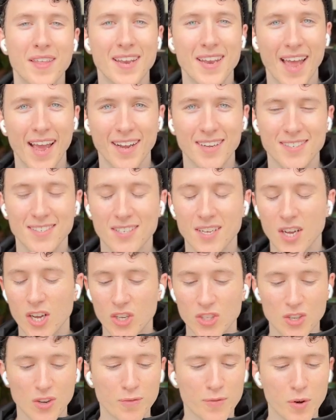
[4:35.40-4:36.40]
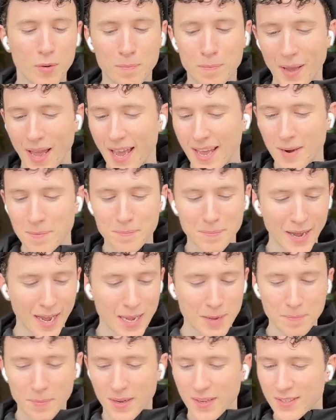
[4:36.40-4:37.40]
next. So if you're a pen and
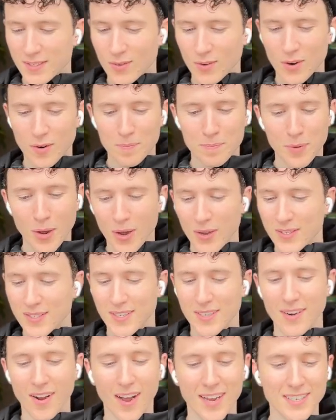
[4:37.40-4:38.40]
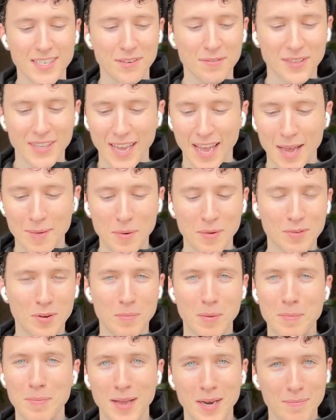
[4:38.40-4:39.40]
paper sort of person, I definitely am. I've got
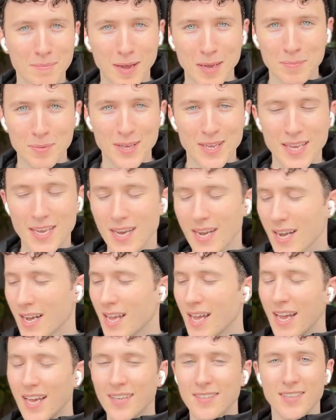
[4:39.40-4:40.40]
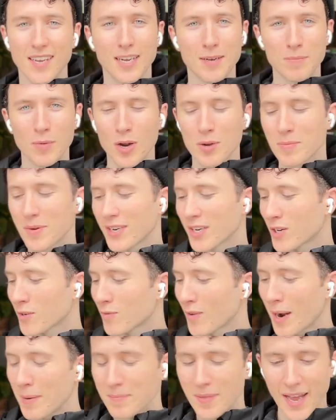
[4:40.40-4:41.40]
my pen and paper here. Take a moment,
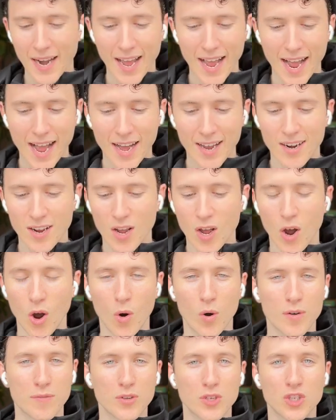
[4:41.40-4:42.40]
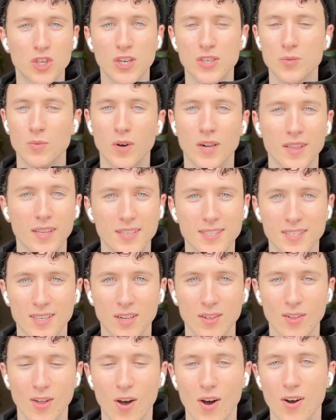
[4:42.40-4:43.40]
grab that out. Or if you just want to listen
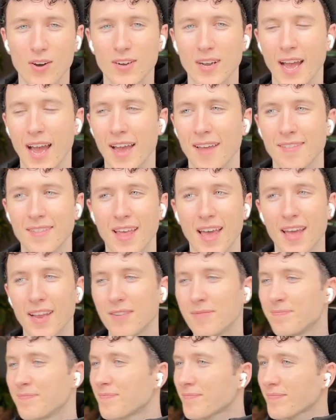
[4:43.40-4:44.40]
along and then,